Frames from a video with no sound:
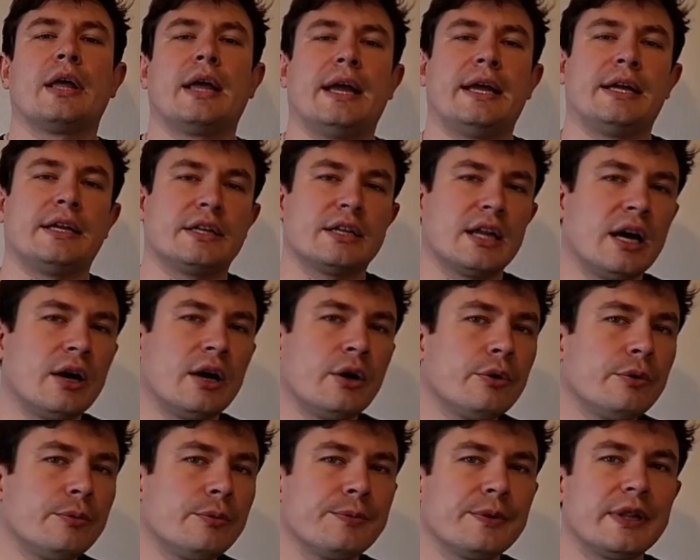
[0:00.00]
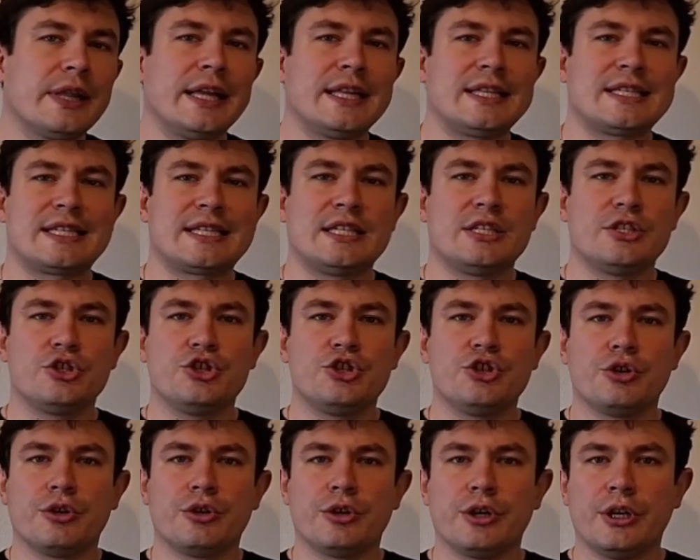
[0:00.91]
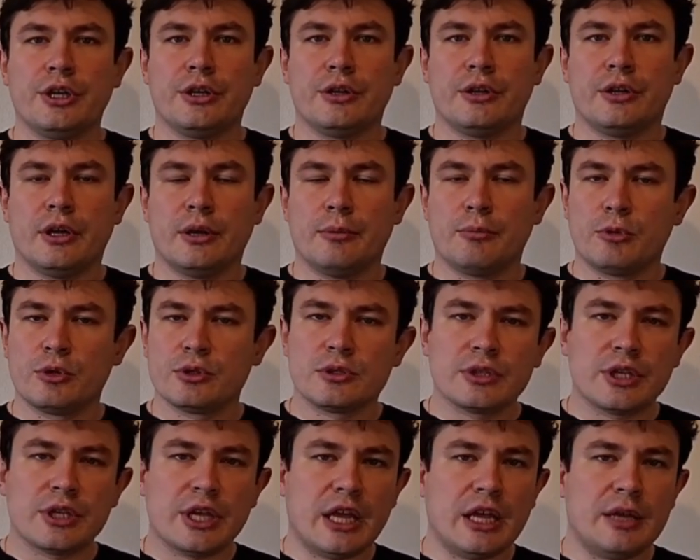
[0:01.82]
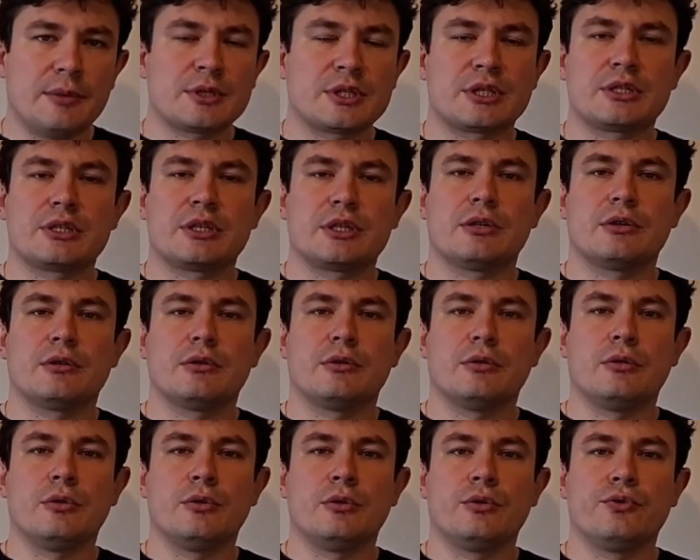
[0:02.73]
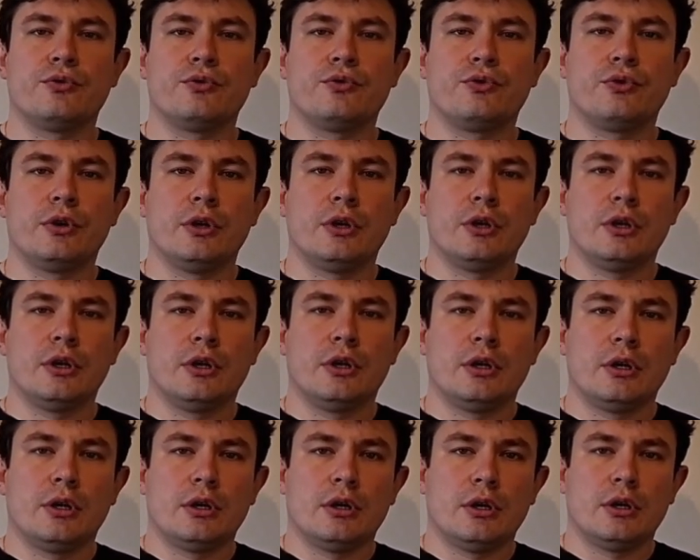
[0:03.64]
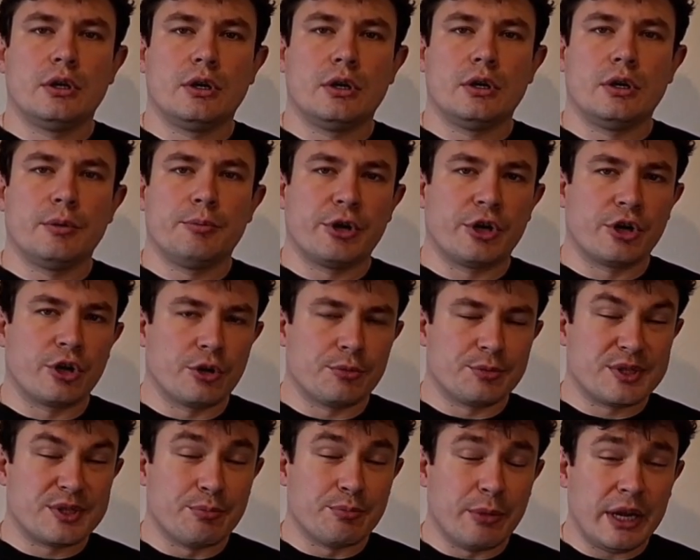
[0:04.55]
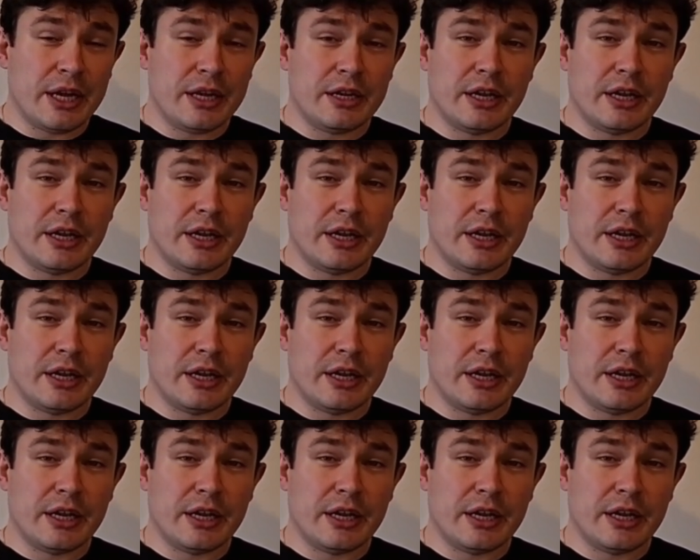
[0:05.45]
And now let's enjoy the model games of perhaps main